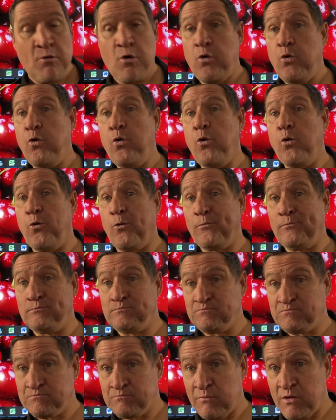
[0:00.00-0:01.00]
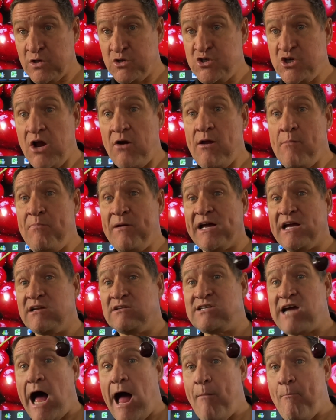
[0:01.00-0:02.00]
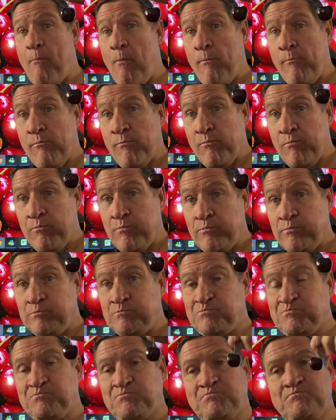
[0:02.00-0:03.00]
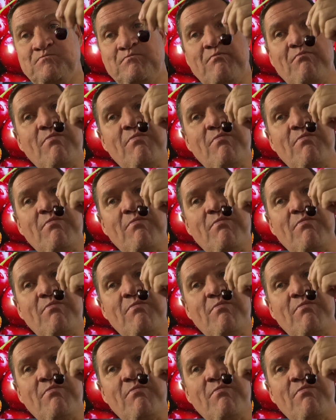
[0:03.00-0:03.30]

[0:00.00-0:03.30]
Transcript: Ooh, cherry picking time. I'm